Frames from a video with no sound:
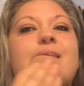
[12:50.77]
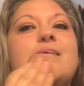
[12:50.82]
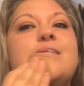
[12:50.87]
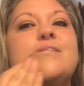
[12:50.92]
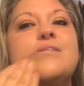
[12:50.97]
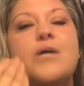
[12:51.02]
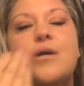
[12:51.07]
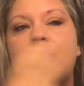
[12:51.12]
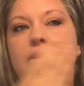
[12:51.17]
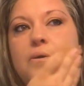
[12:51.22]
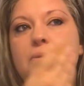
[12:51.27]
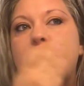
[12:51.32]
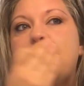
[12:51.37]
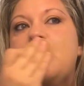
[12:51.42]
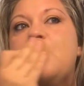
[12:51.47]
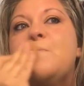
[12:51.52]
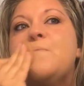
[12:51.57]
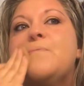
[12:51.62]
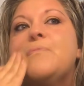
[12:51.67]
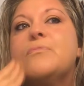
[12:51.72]
So
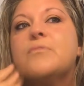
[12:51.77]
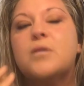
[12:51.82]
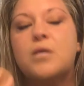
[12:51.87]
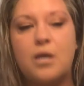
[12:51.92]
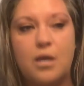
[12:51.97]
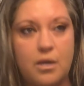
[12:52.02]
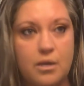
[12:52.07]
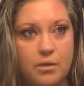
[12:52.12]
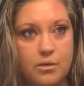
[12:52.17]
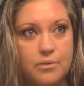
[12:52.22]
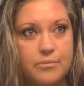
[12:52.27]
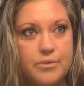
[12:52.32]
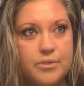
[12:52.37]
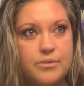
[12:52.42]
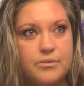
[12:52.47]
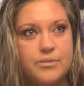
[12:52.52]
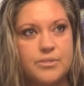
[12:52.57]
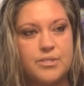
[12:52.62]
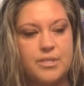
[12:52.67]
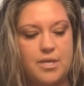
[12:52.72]
I
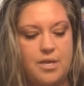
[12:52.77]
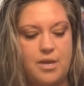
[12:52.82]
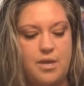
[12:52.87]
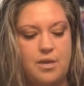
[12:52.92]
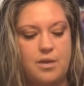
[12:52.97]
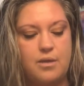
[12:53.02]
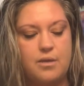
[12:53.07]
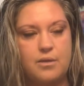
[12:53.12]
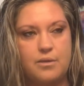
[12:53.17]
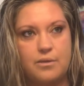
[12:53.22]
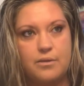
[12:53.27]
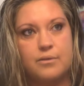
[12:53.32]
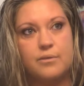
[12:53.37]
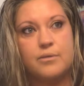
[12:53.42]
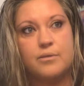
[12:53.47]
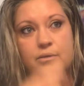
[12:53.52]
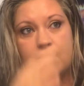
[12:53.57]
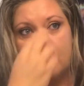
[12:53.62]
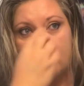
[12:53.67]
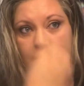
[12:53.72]
almost like,
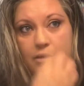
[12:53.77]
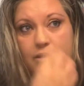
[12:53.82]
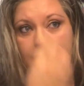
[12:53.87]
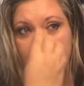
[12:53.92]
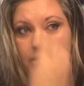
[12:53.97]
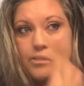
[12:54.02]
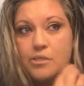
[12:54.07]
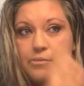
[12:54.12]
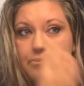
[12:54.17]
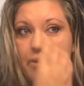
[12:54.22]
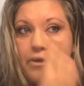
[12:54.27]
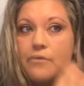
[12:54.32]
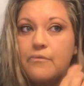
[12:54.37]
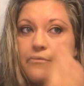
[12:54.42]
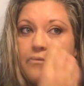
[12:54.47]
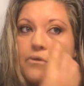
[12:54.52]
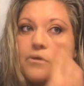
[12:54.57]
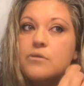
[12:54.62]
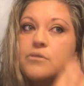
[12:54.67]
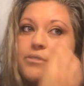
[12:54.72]
I do my
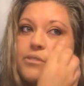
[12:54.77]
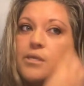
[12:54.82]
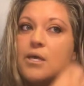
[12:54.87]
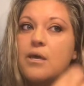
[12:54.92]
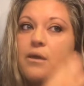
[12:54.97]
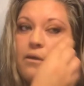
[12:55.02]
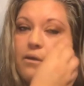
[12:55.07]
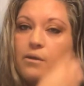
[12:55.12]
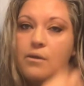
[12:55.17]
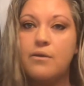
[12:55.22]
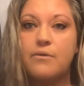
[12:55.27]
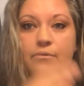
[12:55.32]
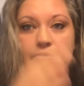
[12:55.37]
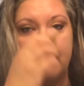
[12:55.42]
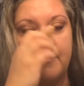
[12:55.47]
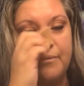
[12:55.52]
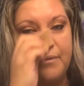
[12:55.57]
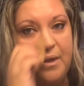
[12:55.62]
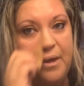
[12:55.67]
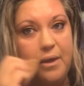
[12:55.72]
first layer
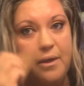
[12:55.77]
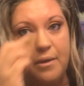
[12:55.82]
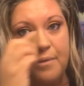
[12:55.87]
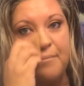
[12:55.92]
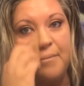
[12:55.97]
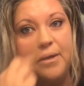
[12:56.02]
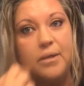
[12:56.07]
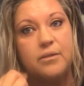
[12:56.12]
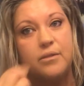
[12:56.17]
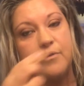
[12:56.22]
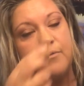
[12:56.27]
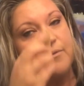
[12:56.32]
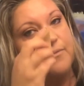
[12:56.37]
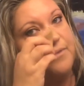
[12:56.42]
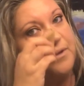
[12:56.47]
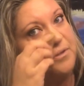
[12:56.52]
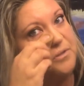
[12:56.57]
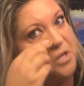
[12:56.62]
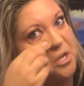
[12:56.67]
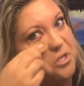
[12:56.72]
of like my liquid
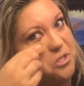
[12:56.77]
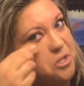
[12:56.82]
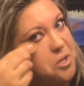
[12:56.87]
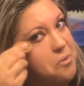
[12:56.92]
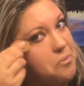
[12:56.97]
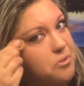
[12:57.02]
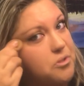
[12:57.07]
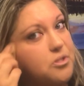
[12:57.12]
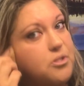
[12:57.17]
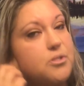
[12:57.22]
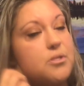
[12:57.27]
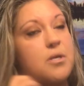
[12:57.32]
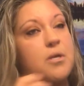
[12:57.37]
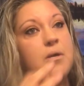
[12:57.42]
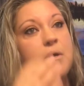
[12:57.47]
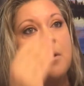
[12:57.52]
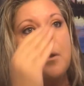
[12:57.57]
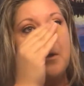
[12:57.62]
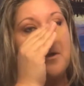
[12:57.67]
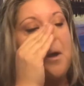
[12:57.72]
foundation, which is
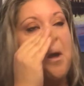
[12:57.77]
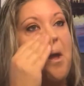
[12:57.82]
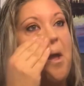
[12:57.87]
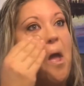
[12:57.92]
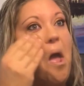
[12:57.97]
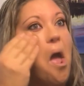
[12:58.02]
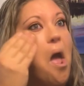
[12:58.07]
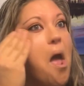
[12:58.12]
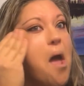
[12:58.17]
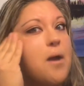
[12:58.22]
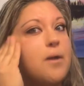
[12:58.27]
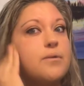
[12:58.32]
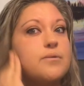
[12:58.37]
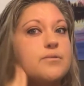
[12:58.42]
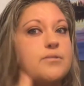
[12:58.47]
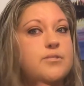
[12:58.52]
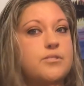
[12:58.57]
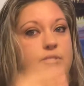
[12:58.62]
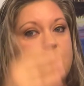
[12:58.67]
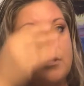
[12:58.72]

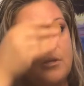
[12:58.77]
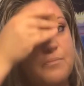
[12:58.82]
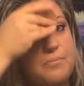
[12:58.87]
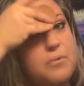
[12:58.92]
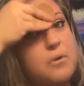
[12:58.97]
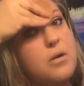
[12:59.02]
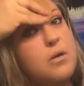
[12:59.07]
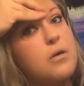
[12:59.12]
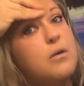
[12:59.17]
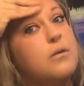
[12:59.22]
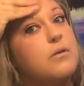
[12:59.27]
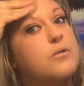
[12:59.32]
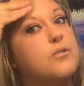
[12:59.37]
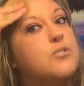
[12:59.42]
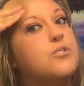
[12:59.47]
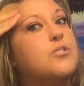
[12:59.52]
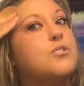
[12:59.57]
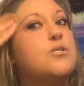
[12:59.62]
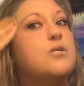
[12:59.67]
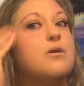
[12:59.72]
super
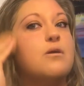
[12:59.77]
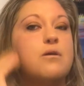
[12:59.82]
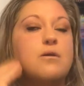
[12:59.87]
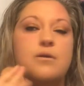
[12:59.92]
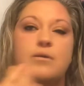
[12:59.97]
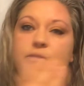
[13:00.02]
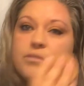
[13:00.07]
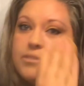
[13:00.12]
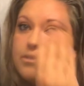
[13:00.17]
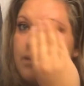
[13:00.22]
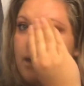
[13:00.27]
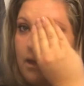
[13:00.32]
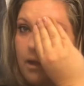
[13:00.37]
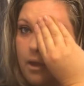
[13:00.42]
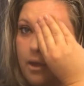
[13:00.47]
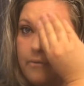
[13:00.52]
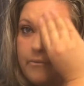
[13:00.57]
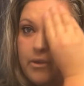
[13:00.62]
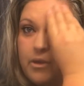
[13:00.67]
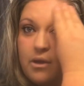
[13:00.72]
sheer. It's not
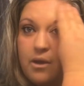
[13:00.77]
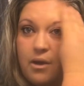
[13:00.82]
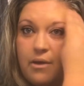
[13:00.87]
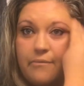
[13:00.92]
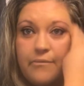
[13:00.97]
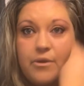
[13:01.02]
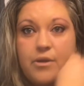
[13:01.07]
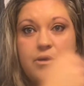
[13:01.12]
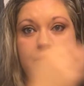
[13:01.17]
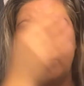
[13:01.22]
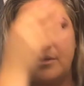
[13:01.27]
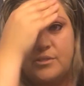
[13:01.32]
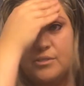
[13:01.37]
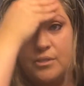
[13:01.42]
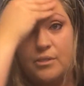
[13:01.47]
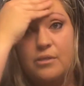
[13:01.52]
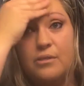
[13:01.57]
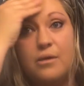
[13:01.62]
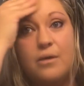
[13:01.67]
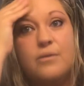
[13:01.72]
heavy coverage,
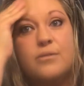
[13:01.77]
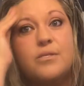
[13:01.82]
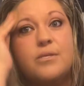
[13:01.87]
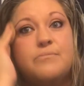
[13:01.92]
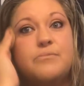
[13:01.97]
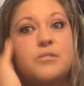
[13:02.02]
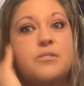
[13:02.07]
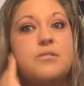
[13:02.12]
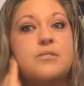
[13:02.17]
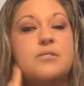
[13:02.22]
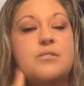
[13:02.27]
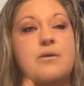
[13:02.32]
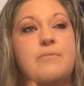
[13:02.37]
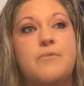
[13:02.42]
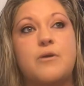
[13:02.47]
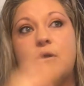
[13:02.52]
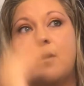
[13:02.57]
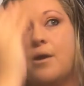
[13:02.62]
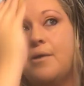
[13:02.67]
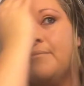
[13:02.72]
and a lot of times in the
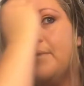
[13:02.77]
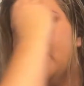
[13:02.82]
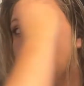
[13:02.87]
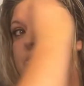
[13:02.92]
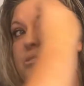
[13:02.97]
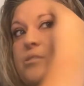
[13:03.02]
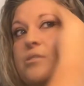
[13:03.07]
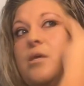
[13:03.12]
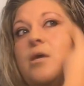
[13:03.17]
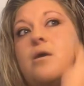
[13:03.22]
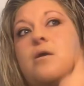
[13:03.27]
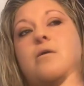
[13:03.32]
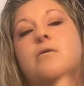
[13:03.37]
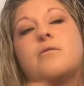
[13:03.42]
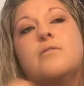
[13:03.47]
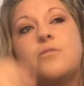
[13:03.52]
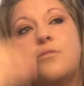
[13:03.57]
summer I might just like